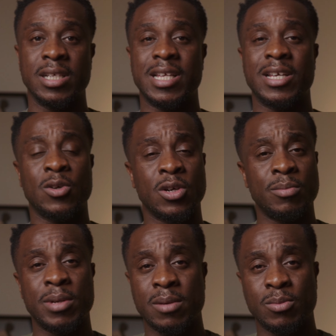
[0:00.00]
that you're going to
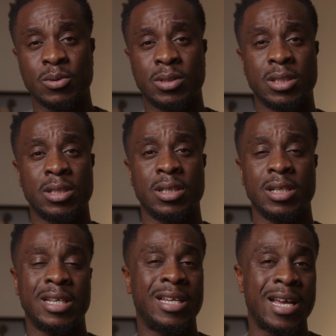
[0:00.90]
be able to
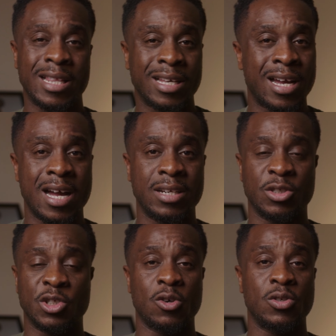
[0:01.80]
get the kind of
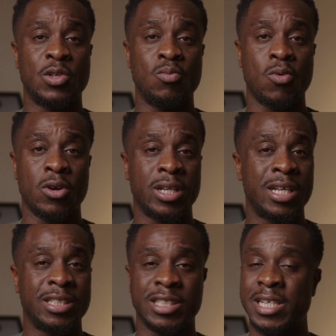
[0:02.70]
shots you want
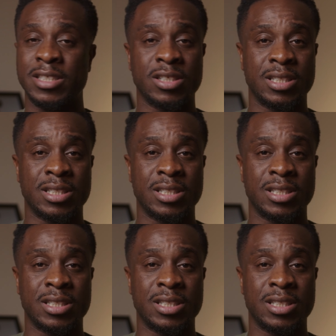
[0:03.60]
and change your